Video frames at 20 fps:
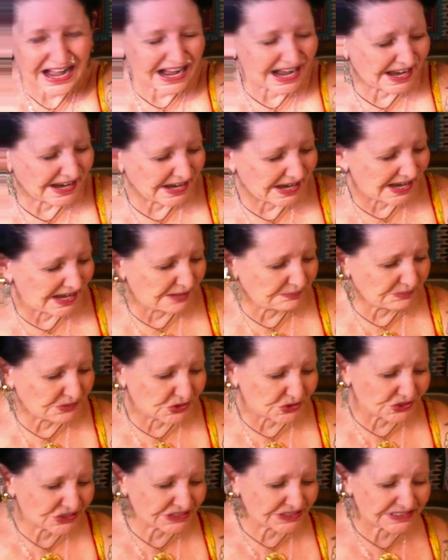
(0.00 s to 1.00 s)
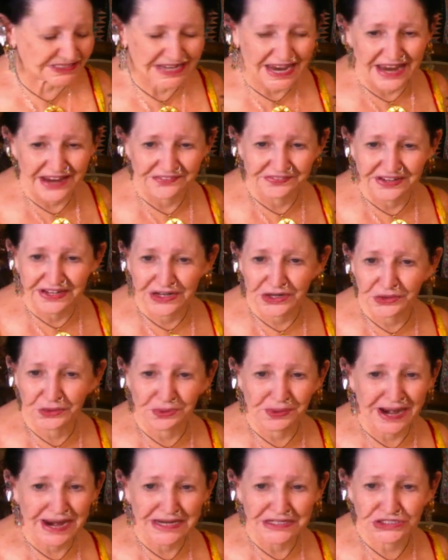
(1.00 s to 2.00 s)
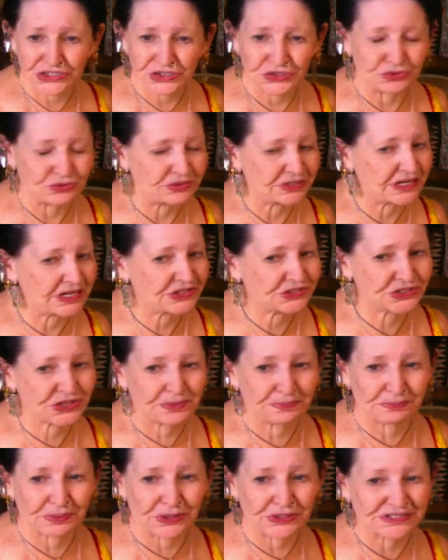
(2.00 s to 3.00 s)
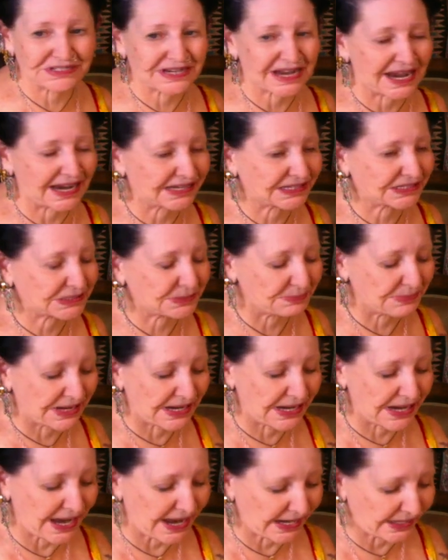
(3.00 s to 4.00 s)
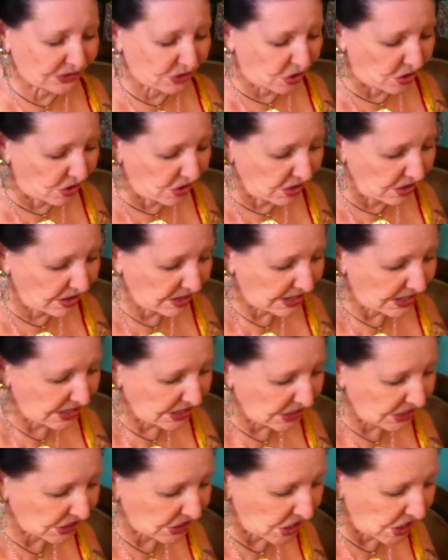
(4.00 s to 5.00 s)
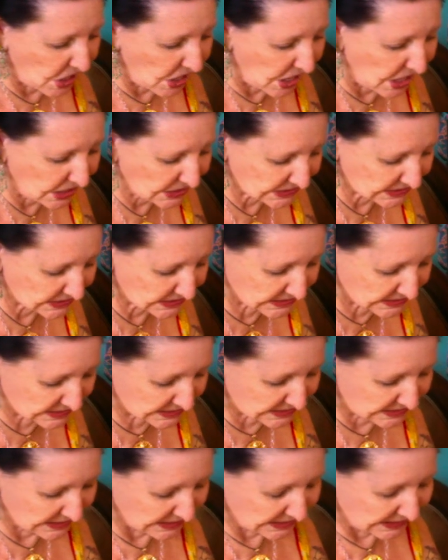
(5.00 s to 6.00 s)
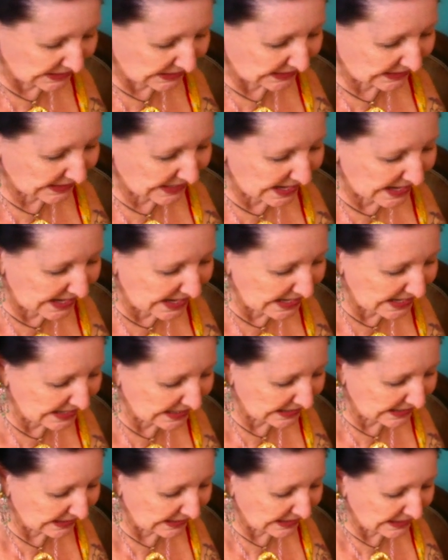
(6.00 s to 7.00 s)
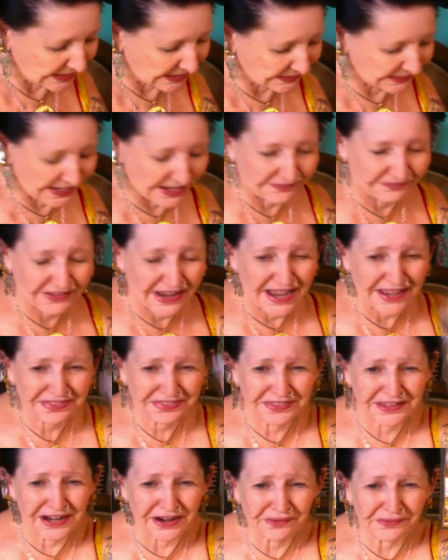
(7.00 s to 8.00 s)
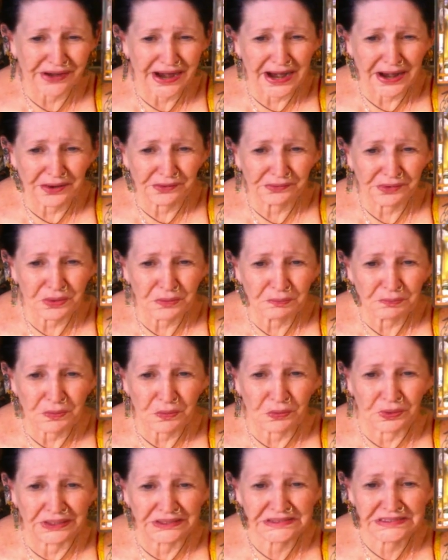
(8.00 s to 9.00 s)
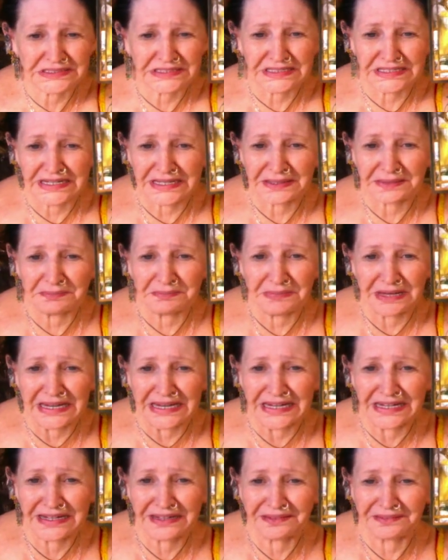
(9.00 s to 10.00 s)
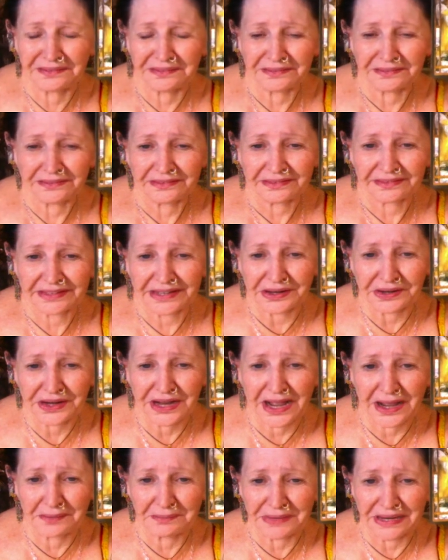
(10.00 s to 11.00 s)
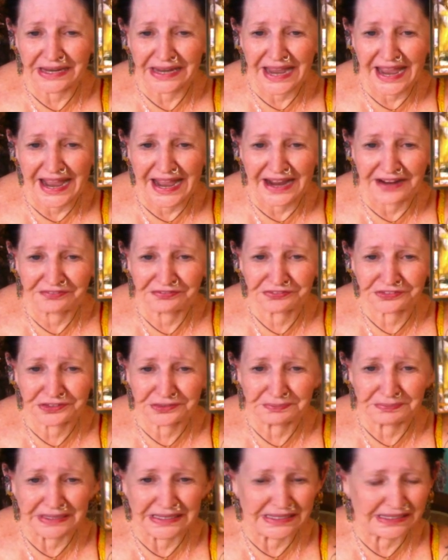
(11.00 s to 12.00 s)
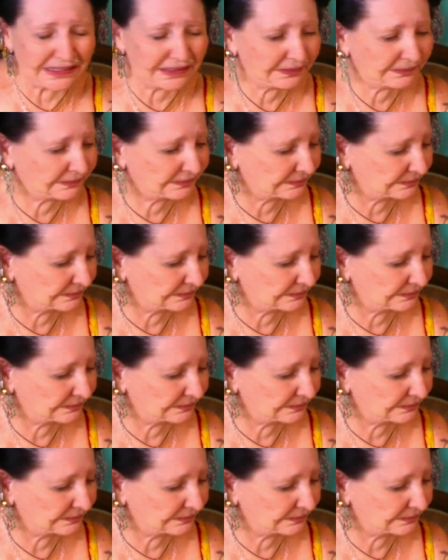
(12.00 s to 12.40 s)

I am your saving grace. You need to protect me at all costs. Okay? They've got their arrow pointed at me. They're coming after me.